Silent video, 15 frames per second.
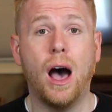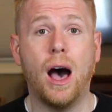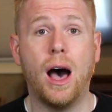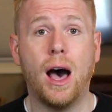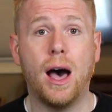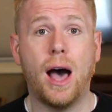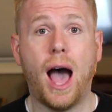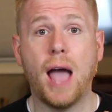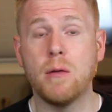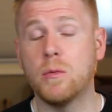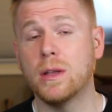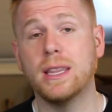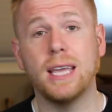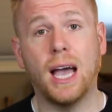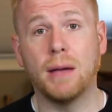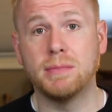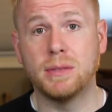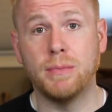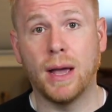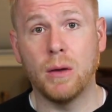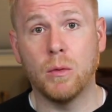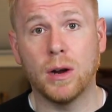I really
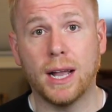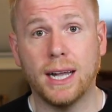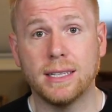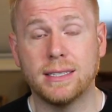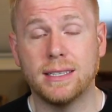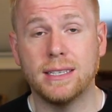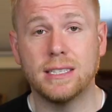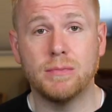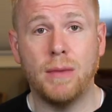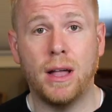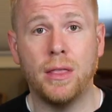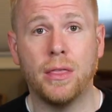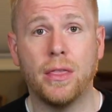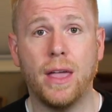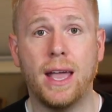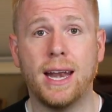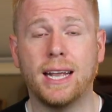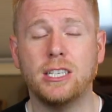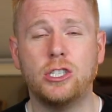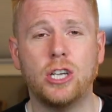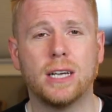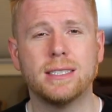upped my workouts this month, and
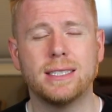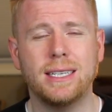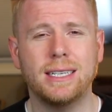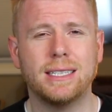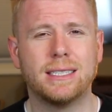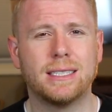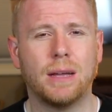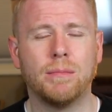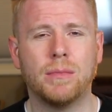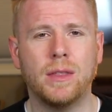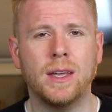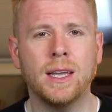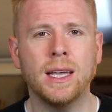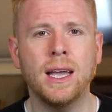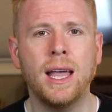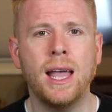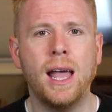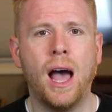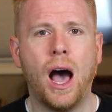I just needed something.